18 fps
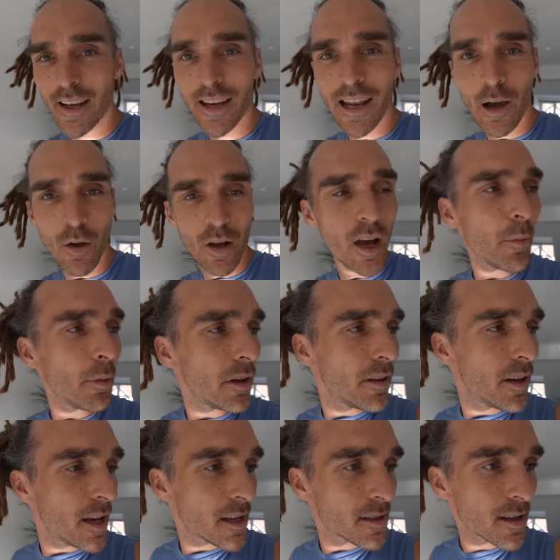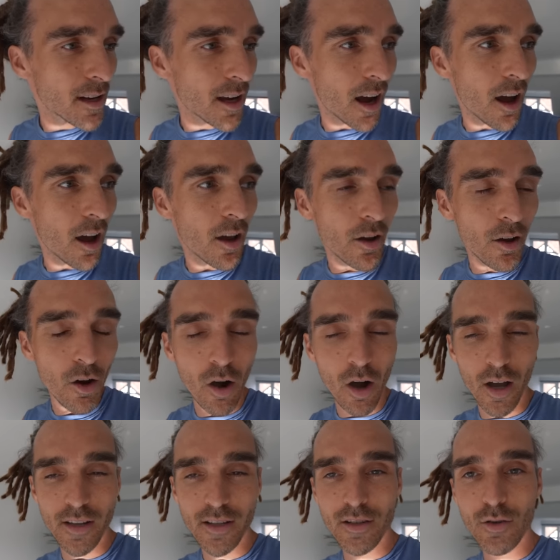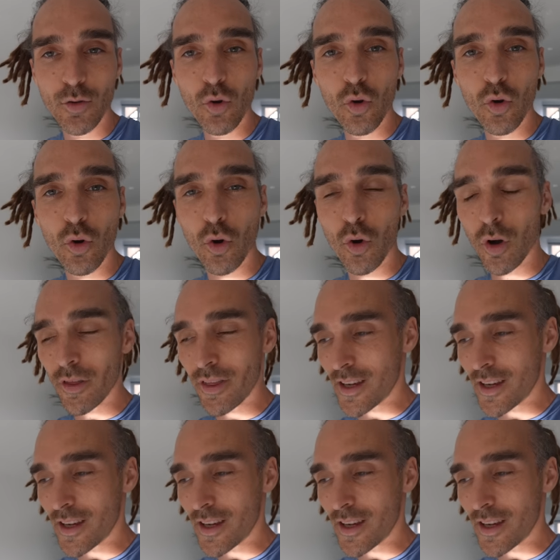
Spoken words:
Now, a couple of years ago, I saw